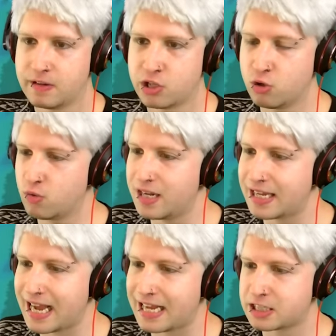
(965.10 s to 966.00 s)
You
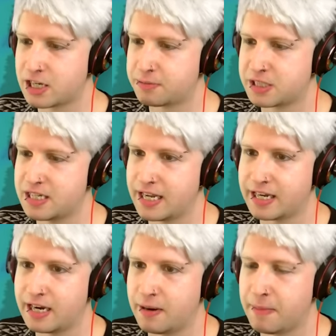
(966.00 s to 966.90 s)
really got to stop
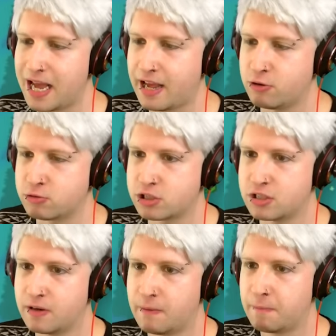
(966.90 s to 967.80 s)
sneaking into my house.
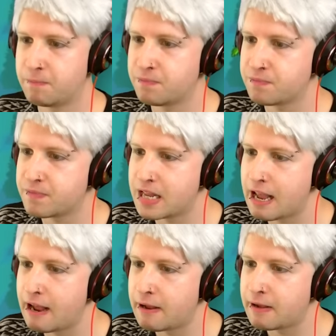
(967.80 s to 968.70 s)

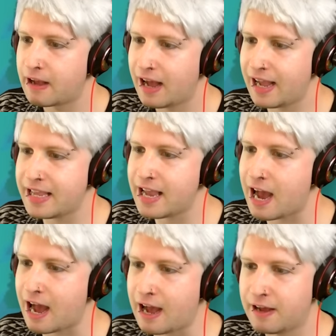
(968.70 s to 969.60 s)

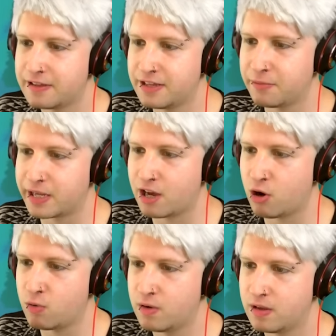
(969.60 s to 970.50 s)
Hiya. There we
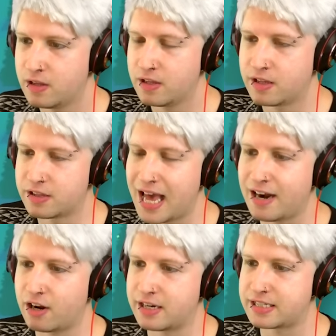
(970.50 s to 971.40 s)
go. That
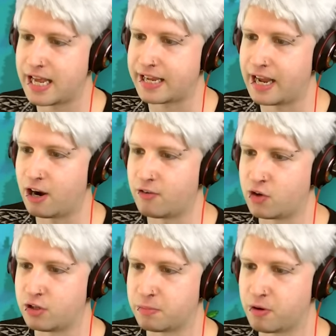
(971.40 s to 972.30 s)
ought to take care of
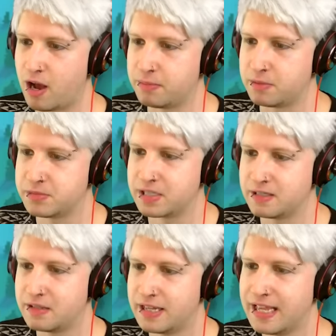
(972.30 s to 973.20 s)
all the
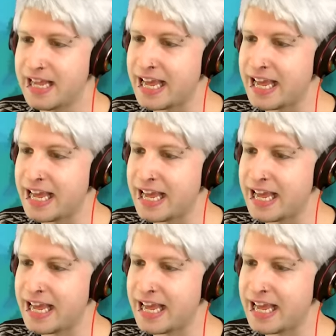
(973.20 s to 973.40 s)
problems.